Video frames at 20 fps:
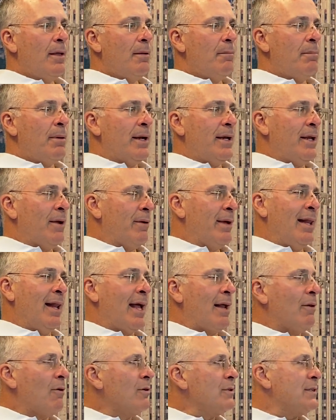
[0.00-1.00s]
but you know,
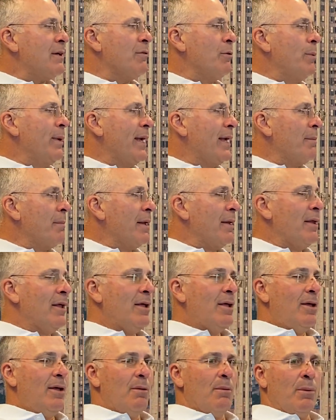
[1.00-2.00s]
Eli learns every week. I mean,
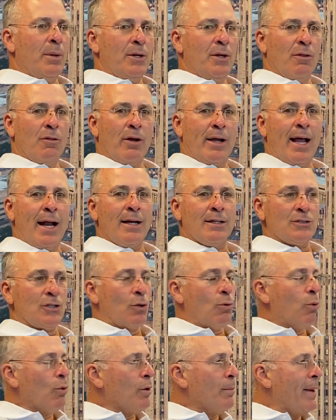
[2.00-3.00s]
when you look at it as a
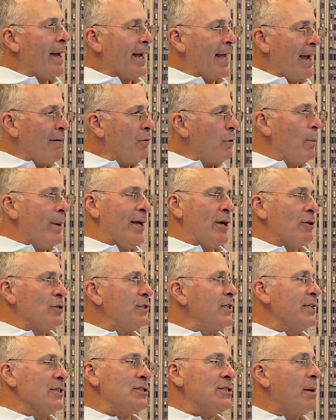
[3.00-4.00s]
quarterback, every week you're
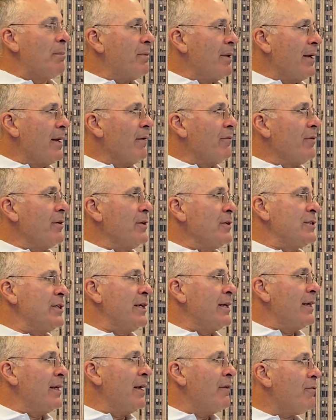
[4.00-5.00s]
seeing something different. You're
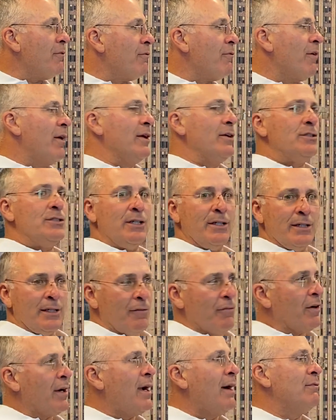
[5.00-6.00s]
seeing a different front. You're seeing
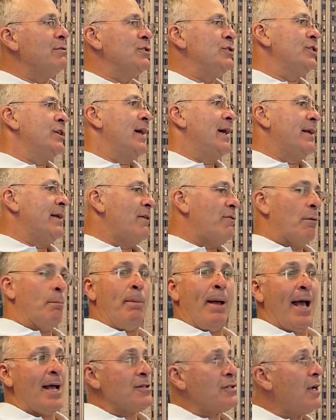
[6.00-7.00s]
different coverage. You got different
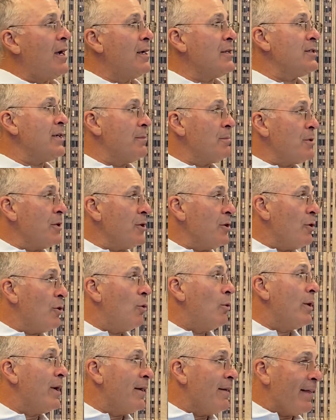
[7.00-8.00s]
pass concepts that you're
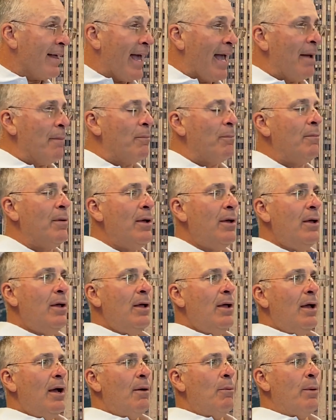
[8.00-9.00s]
going into the game
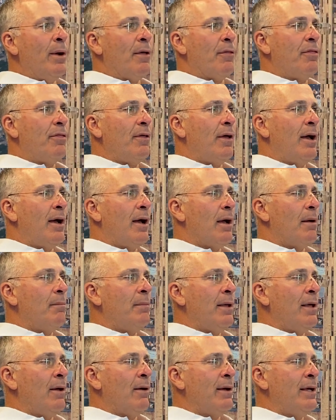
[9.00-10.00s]
with. Um,
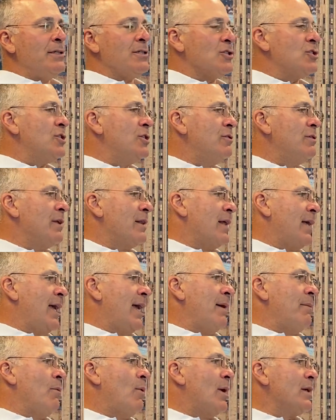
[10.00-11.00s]
you know, he's a student of the
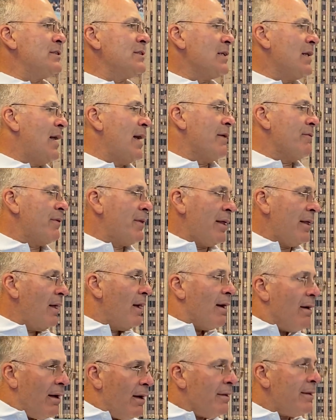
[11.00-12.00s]
game, watches a lot of t-
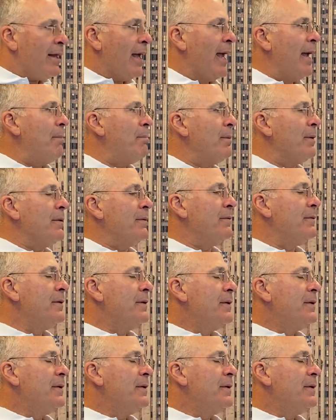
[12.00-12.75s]
uh, uh tape, and